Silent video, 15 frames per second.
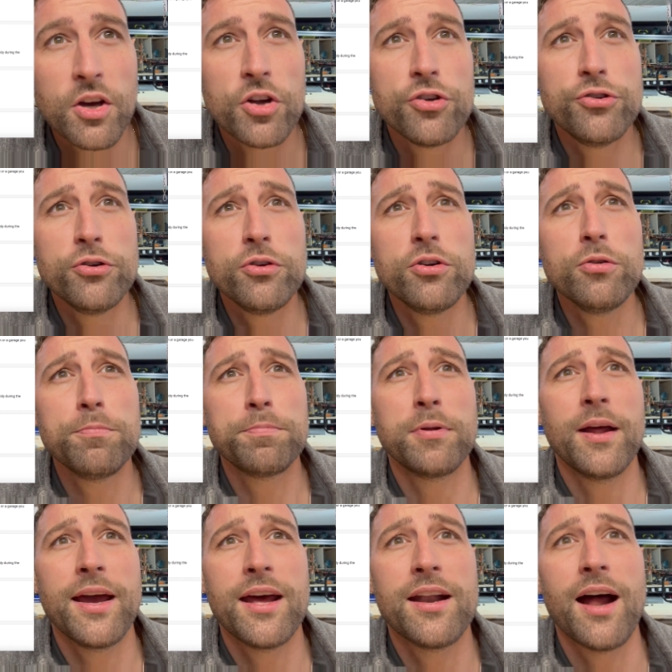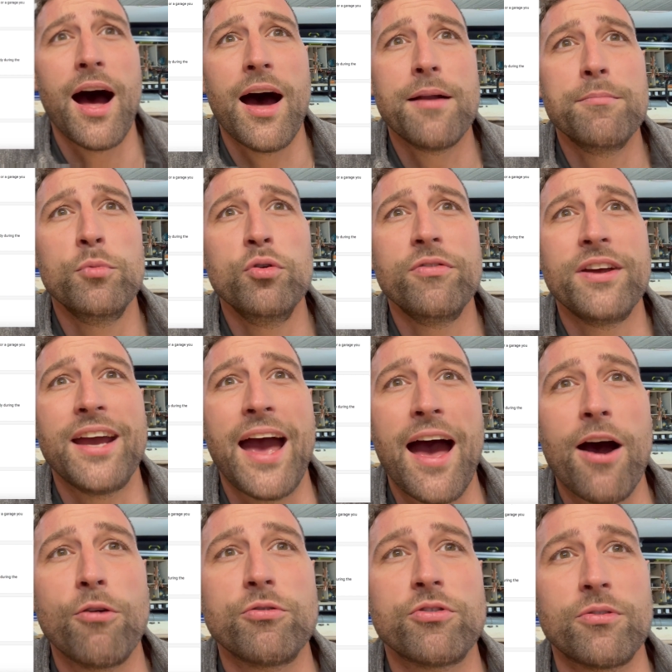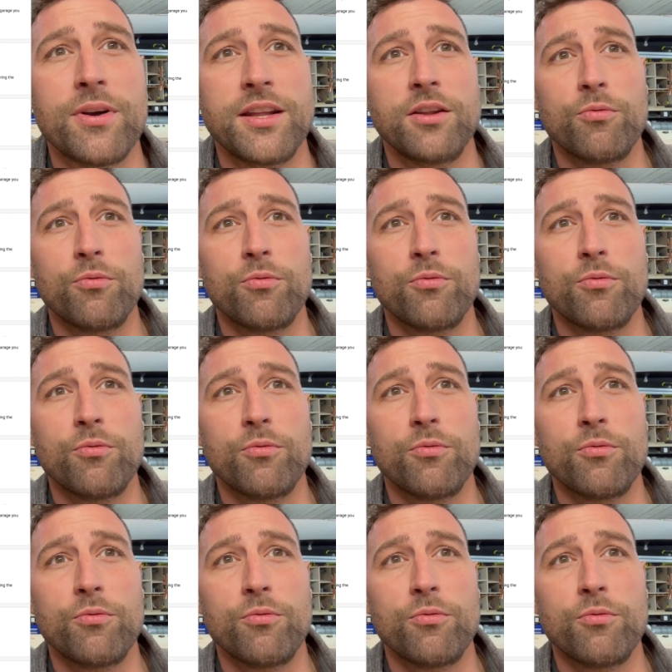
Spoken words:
Do you plan on moving out during